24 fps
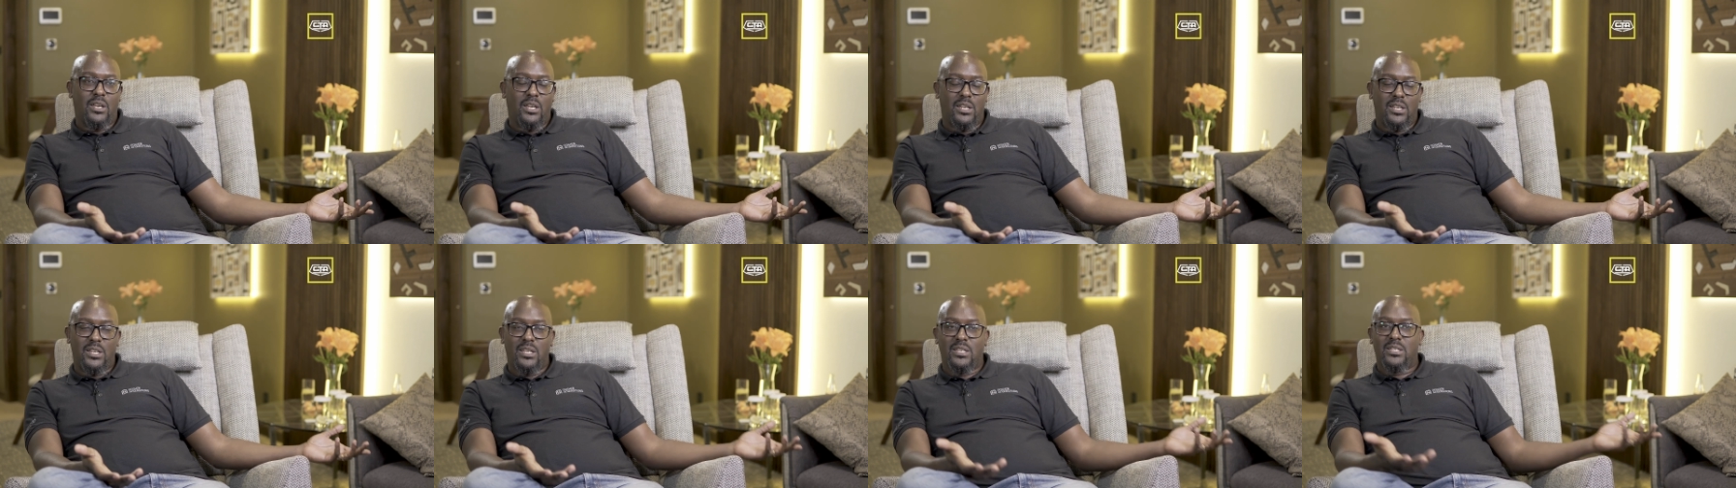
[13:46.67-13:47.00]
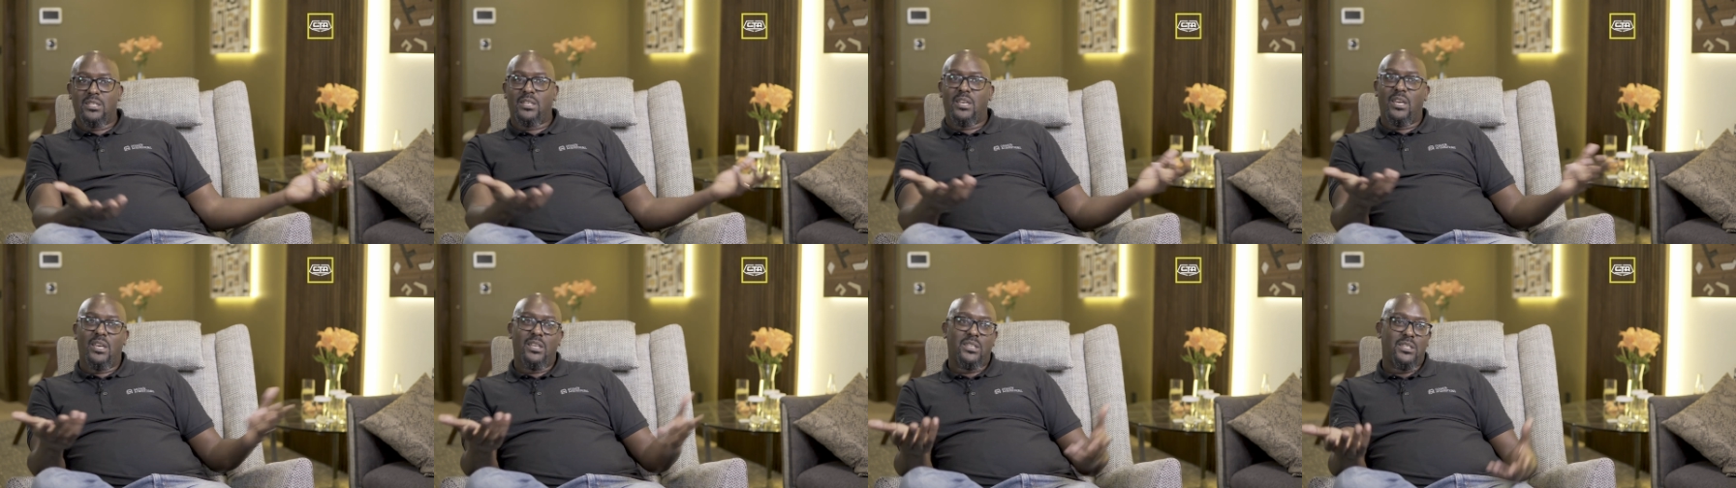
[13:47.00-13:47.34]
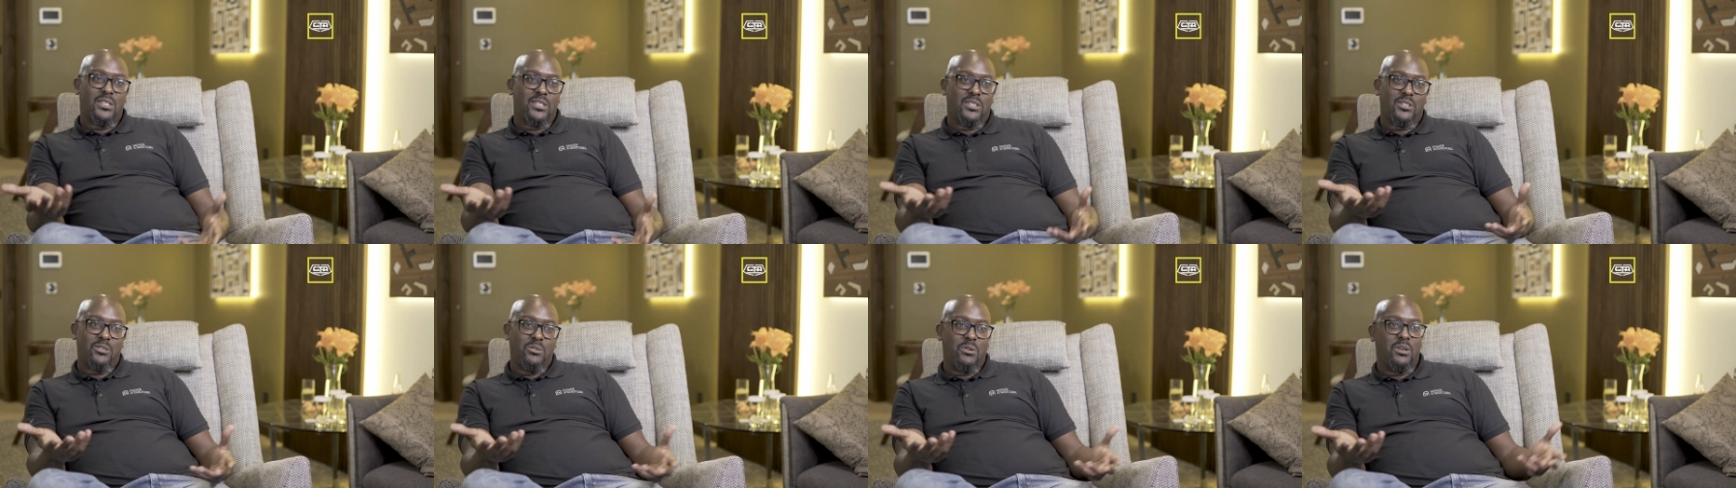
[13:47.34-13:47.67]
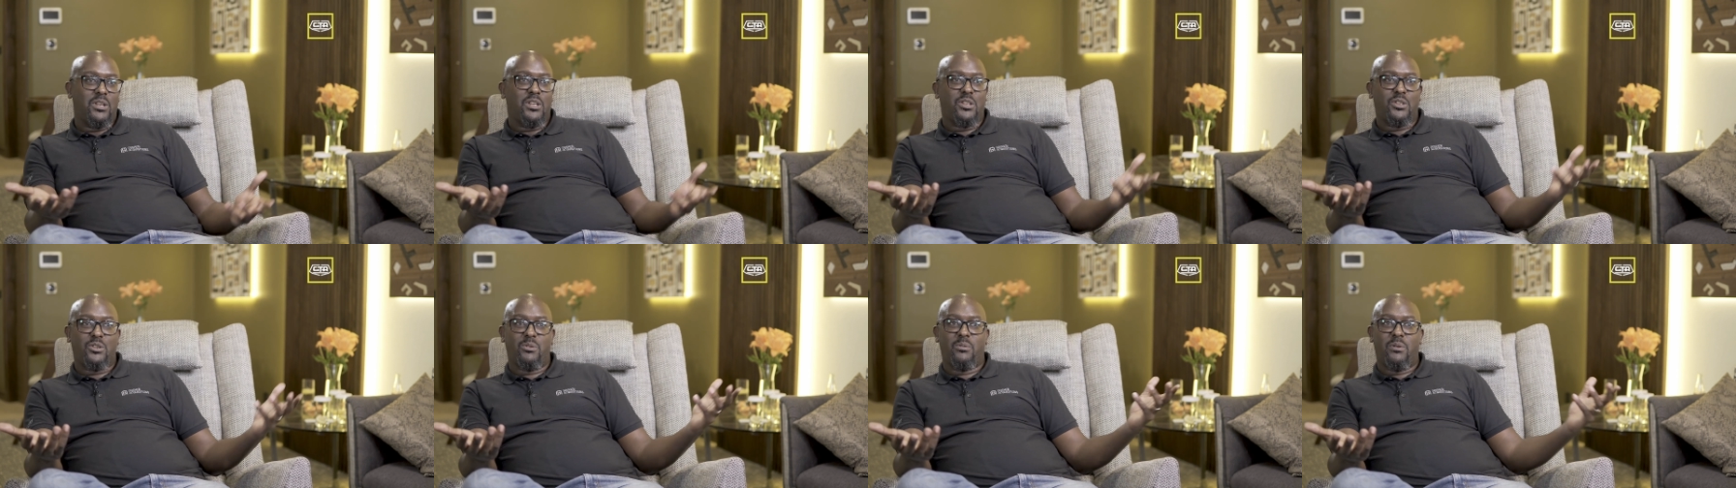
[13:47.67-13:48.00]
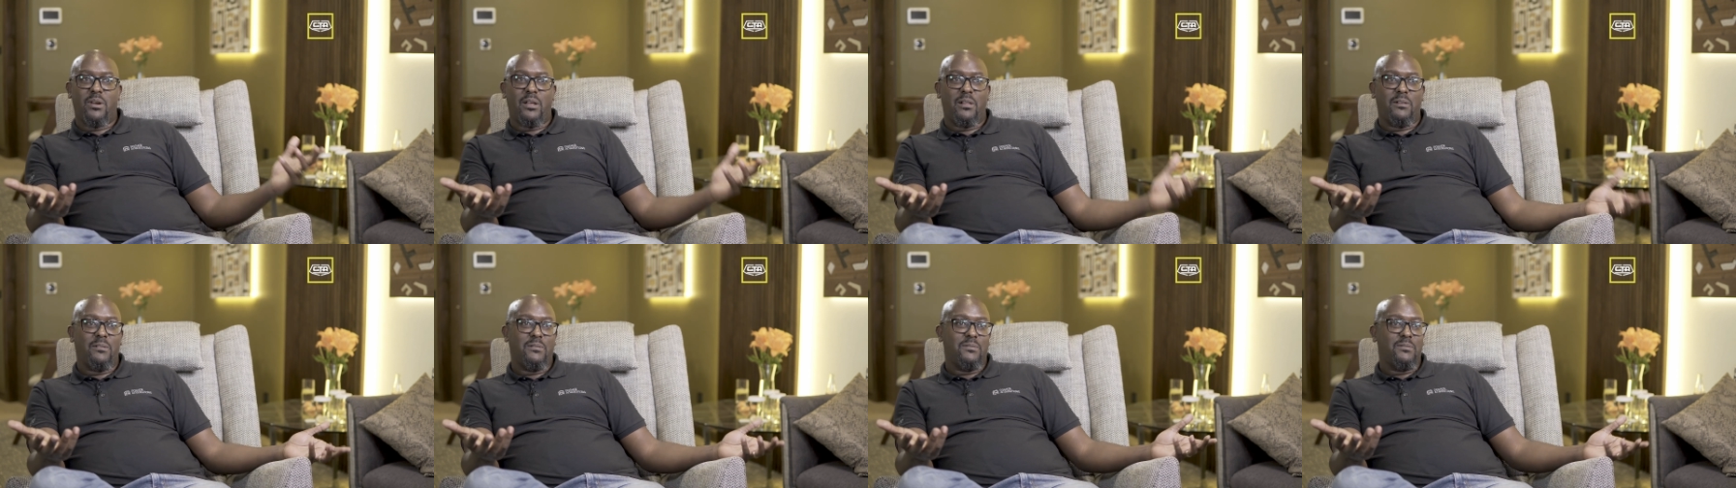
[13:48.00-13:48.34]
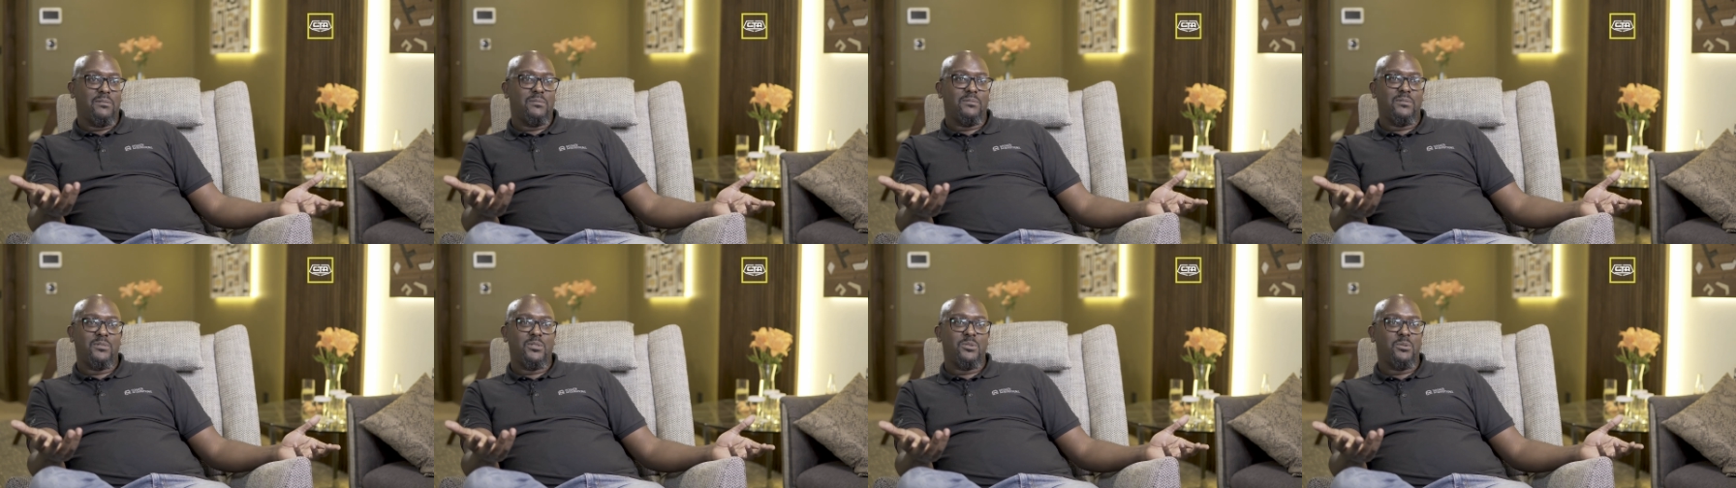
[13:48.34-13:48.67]
in his case he's doing
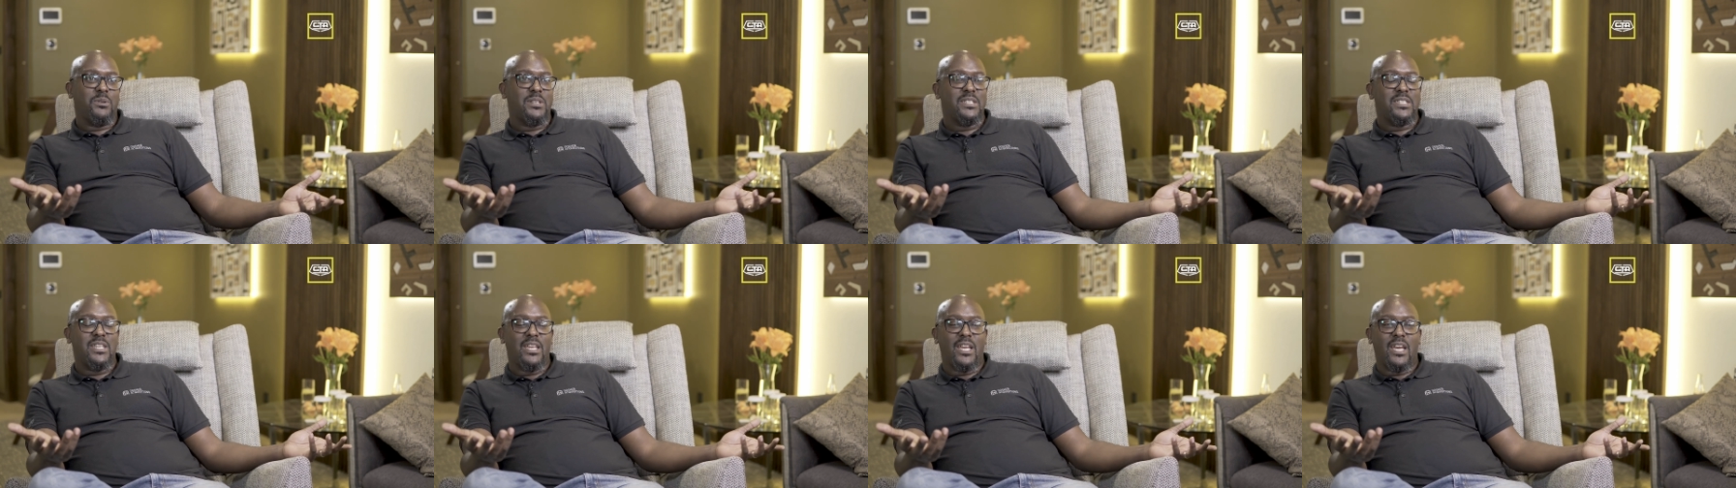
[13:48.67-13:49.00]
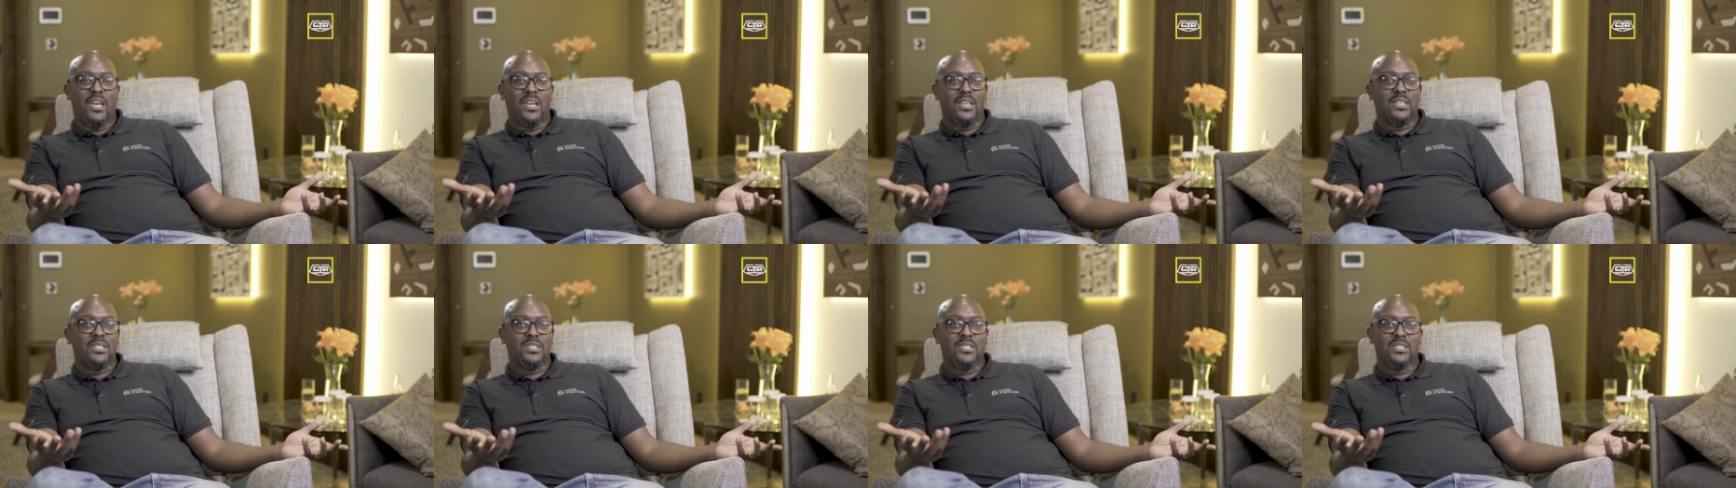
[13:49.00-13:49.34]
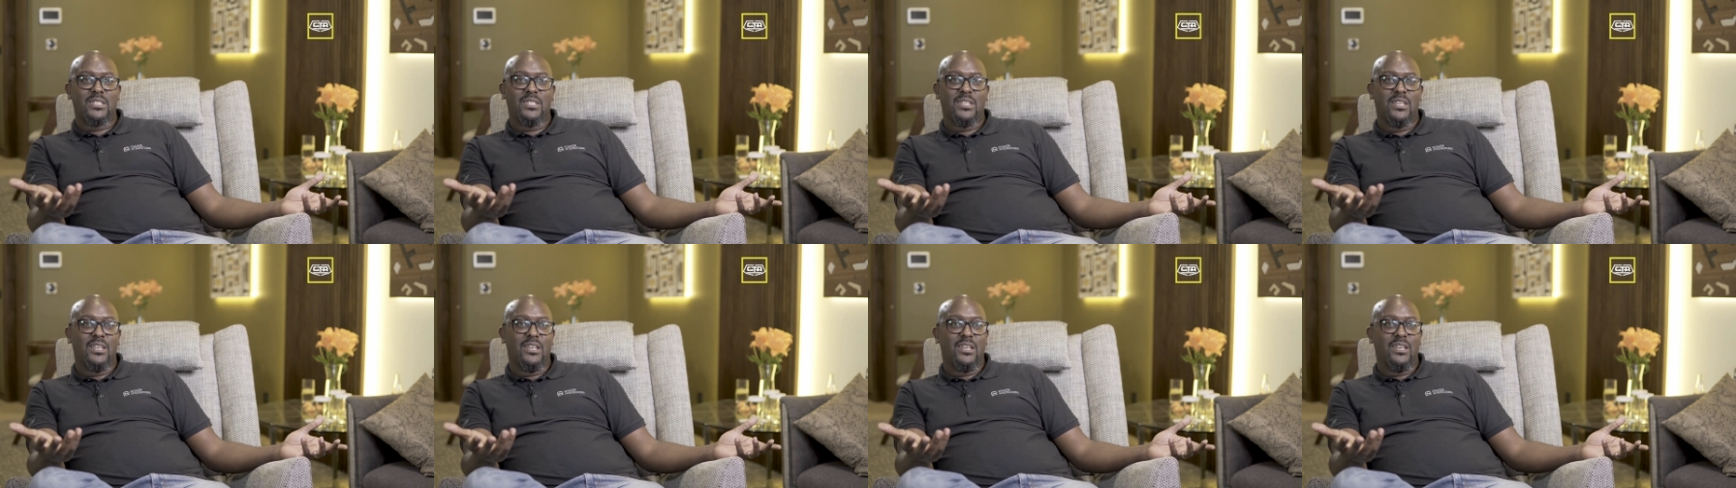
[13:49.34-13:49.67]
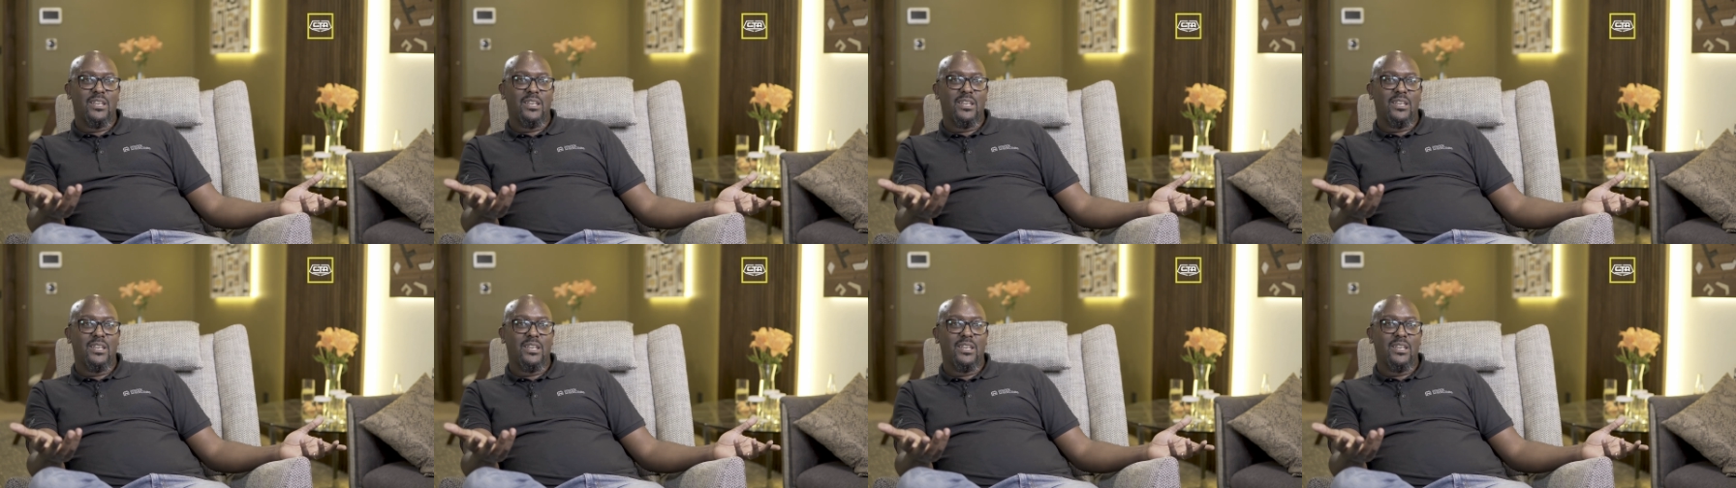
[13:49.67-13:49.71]
12 20x